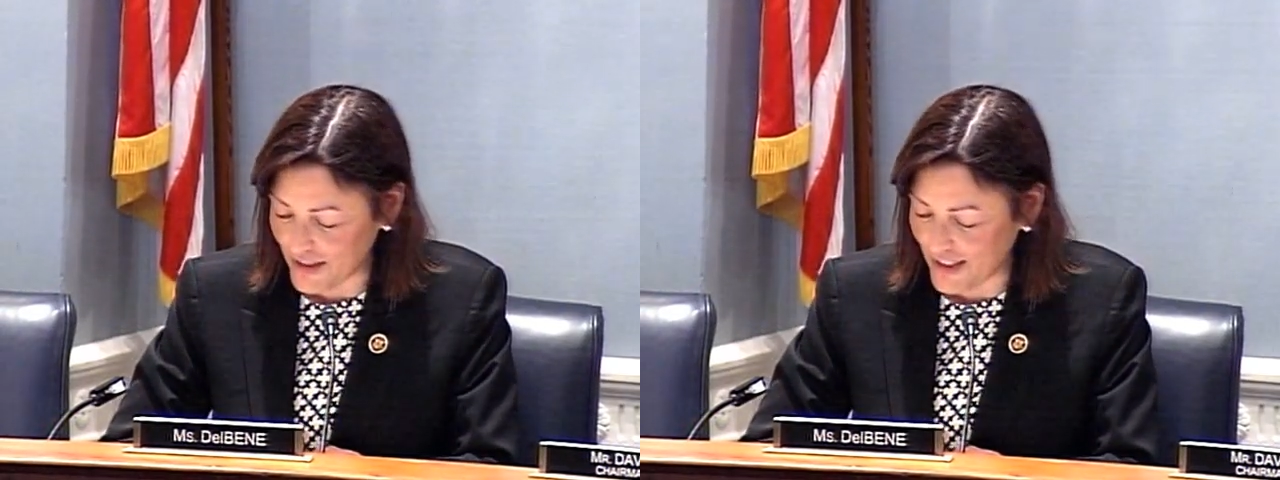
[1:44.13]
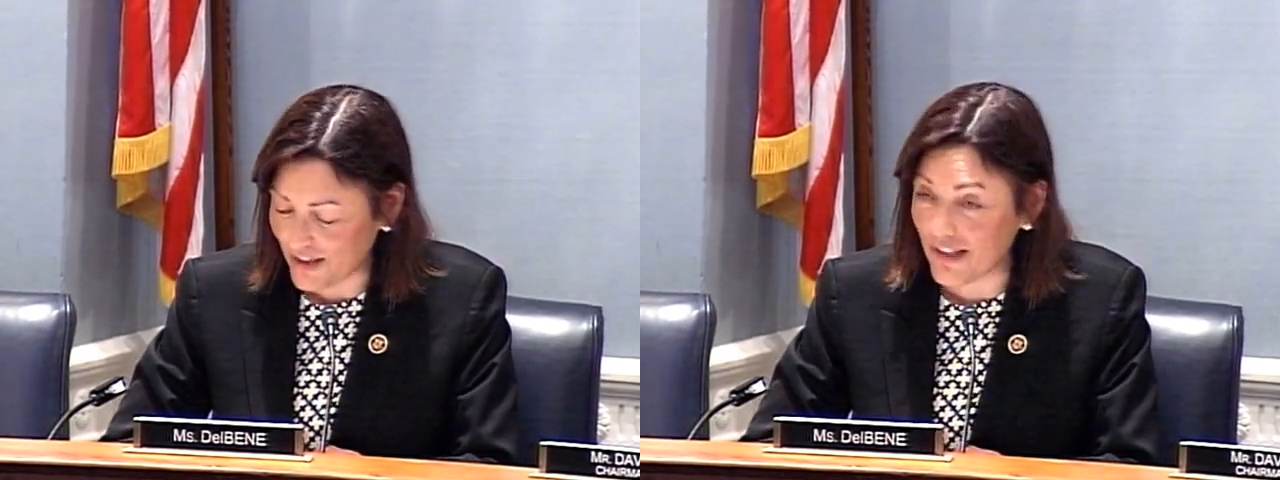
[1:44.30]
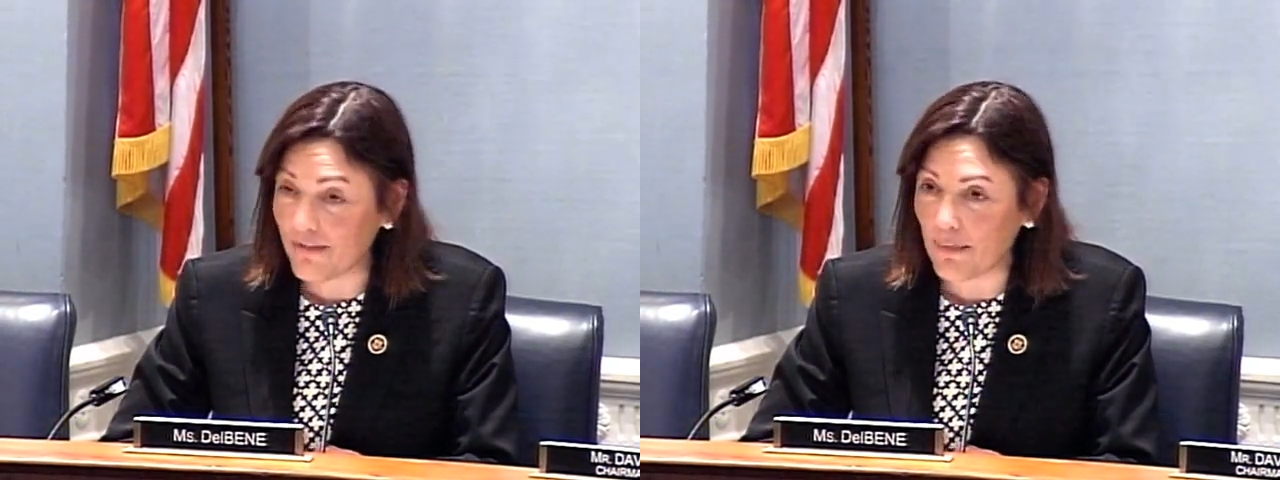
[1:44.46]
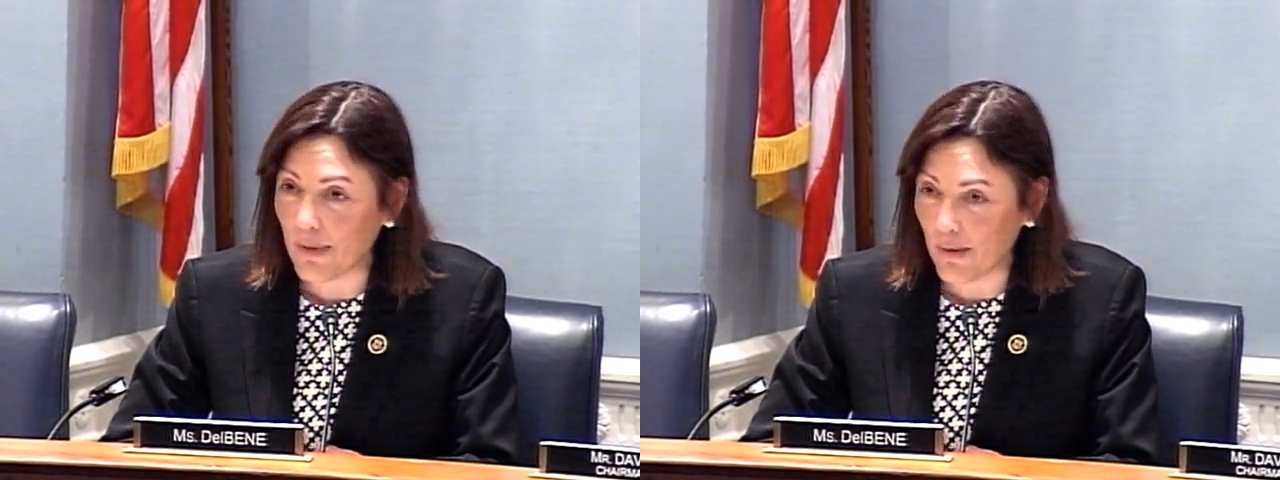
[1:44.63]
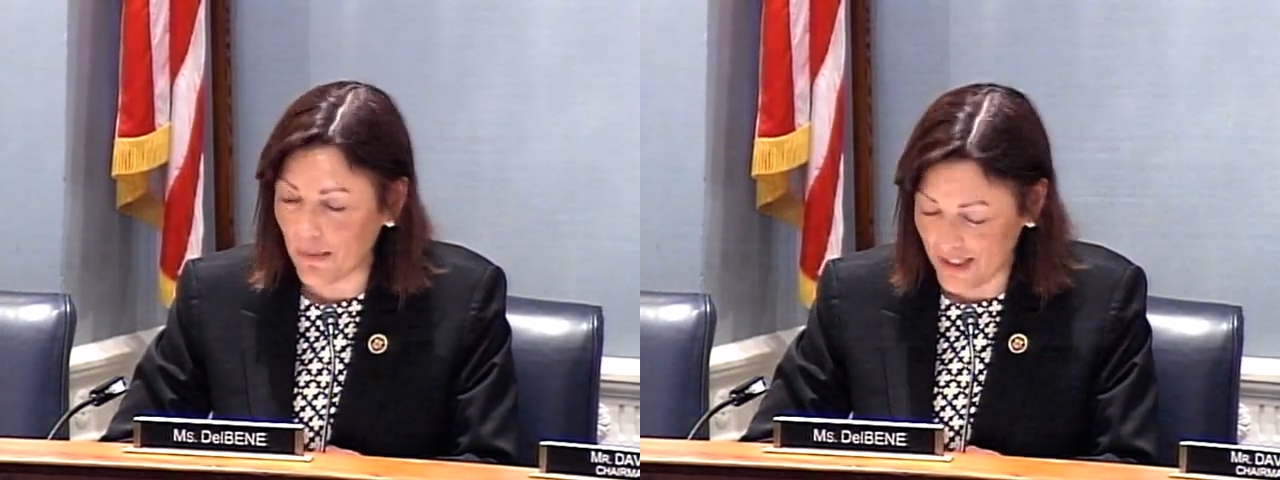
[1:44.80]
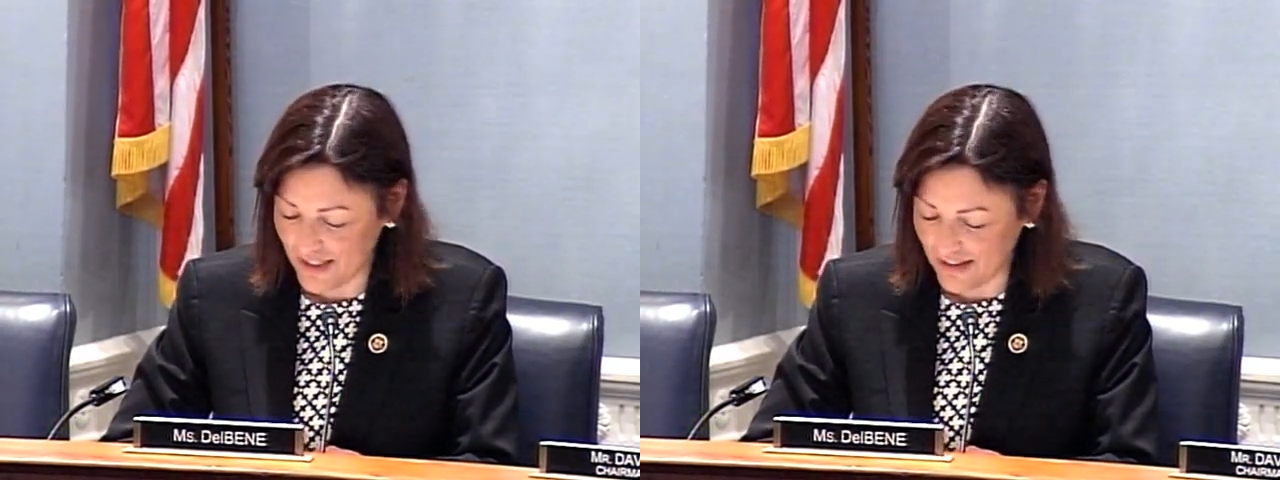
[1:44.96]
hearing from our
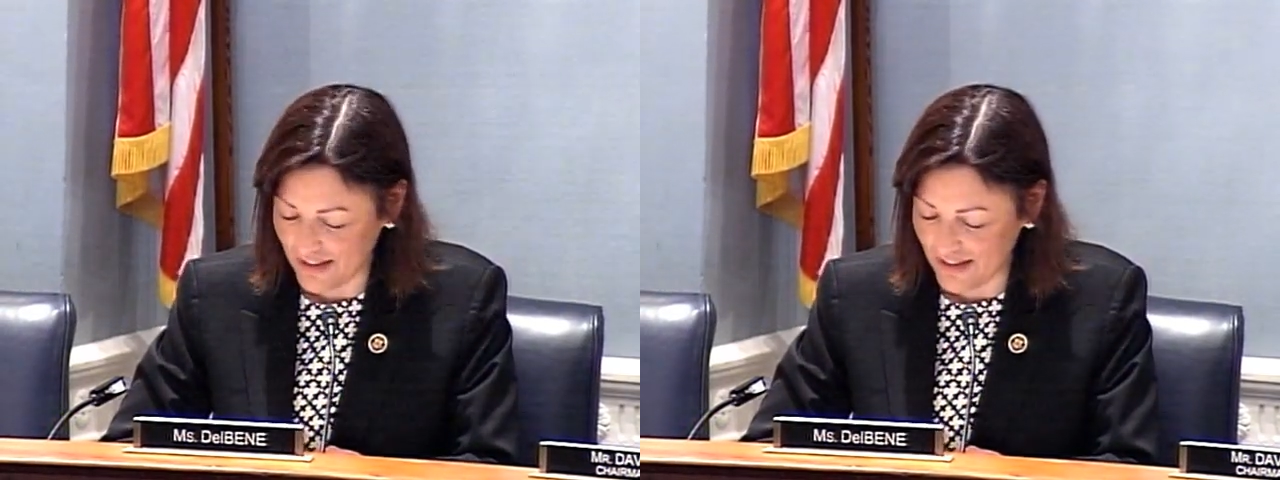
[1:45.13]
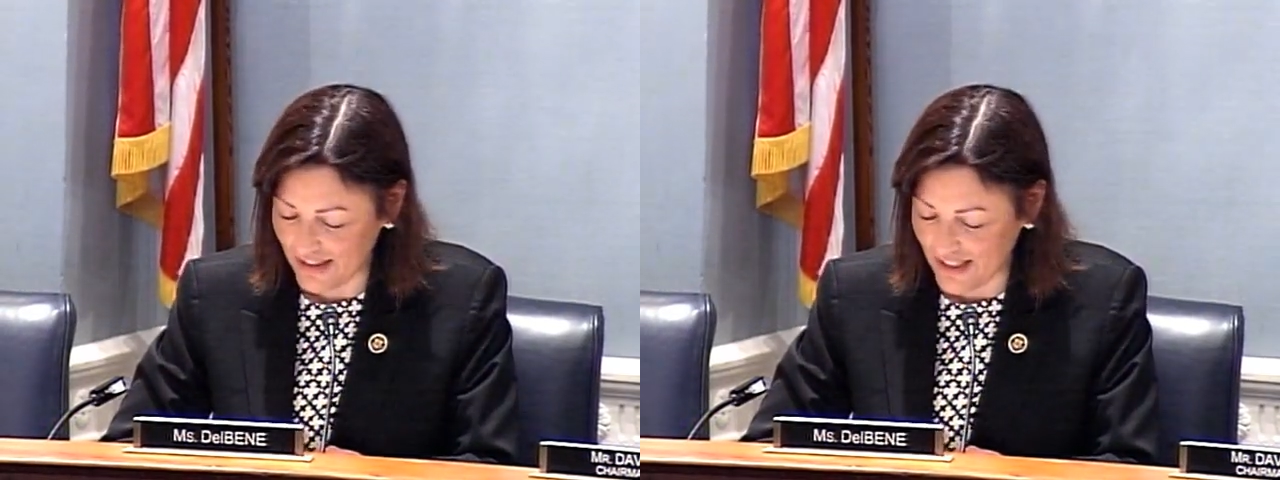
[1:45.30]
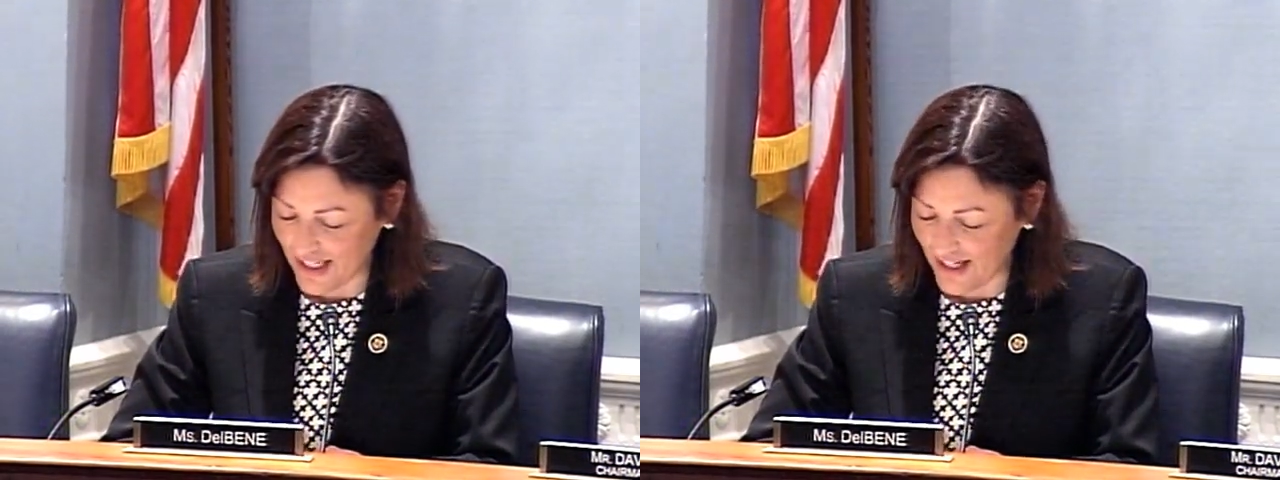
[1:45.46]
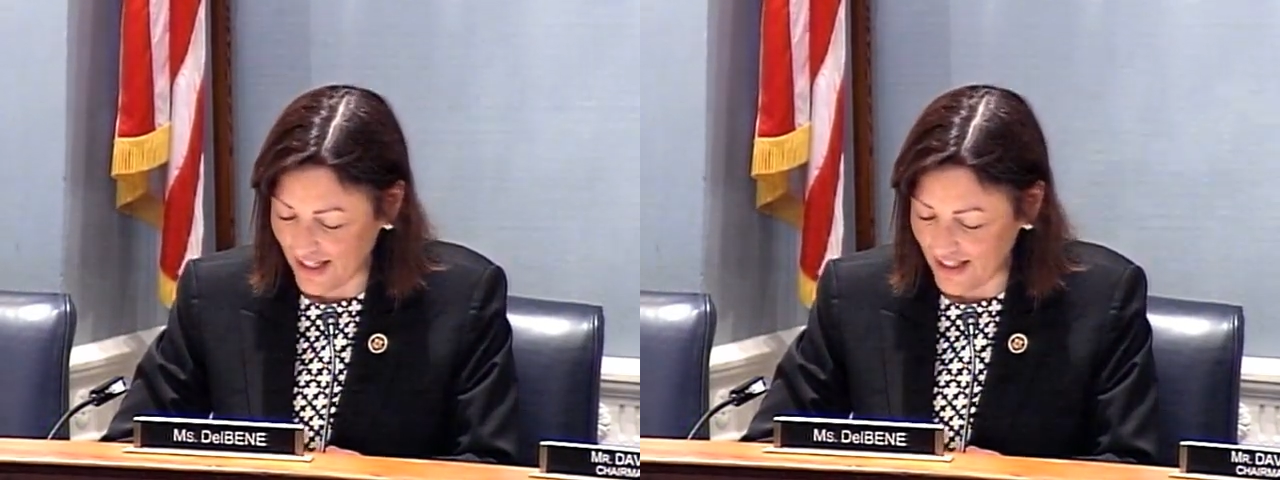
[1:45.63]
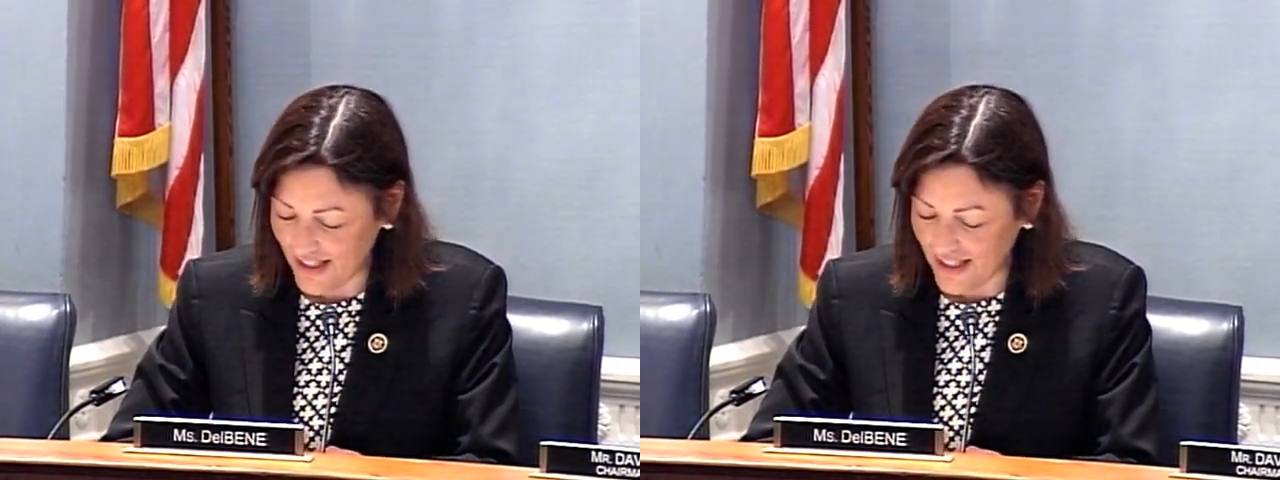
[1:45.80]
witnesses today,